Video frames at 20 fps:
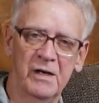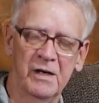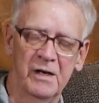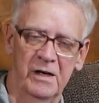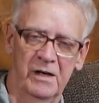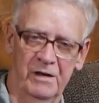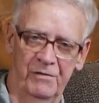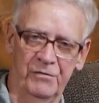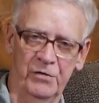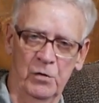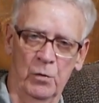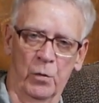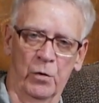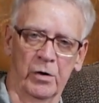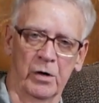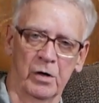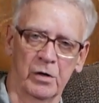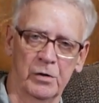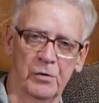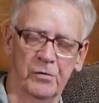And if you
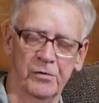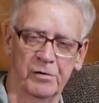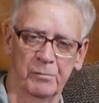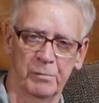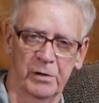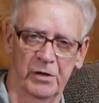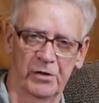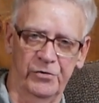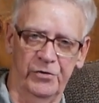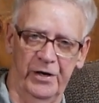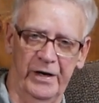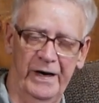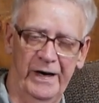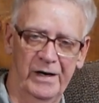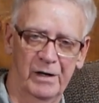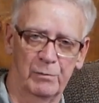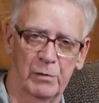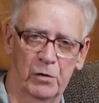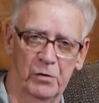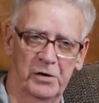want to lose a bunch of
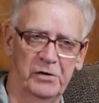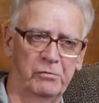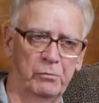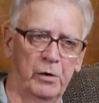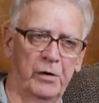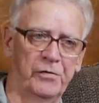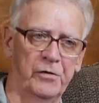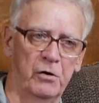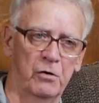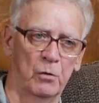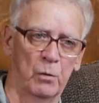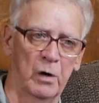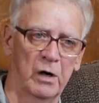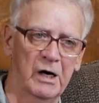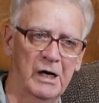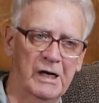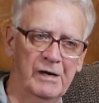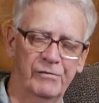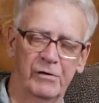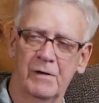attaboys with your
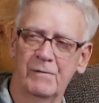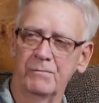wife,